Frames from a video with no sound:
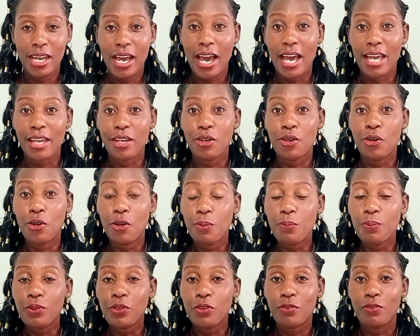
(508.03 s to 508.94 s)
I
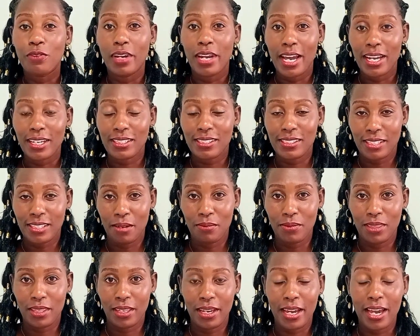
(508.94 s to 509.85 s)
hope you've learned something.